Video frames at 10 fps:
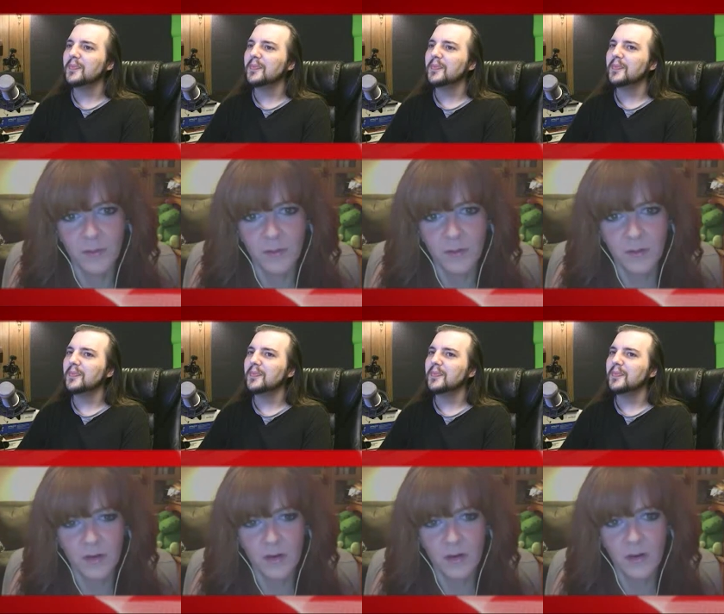
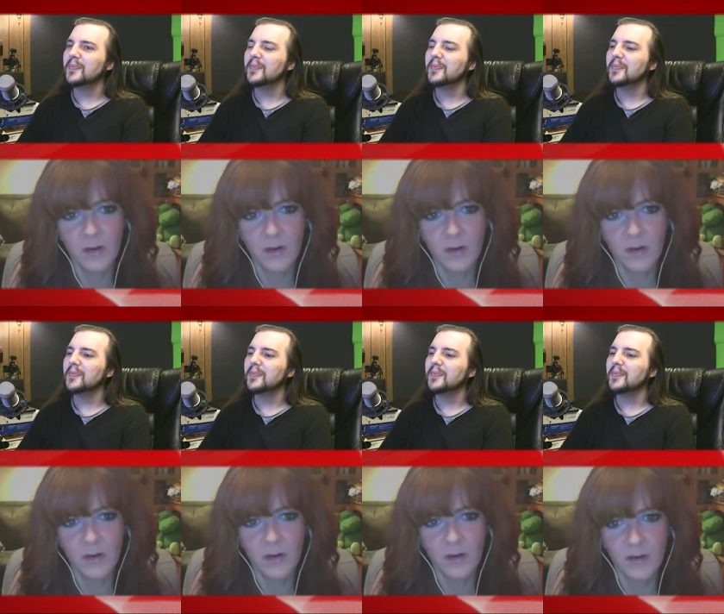
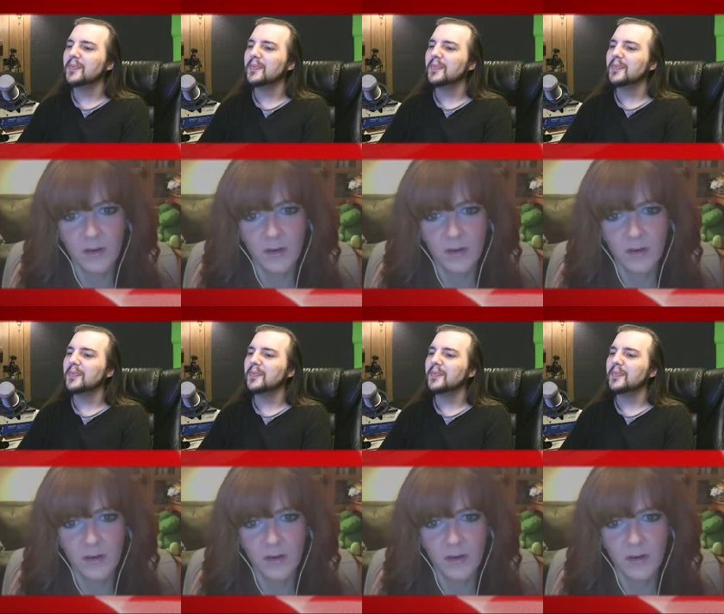Nothing is said.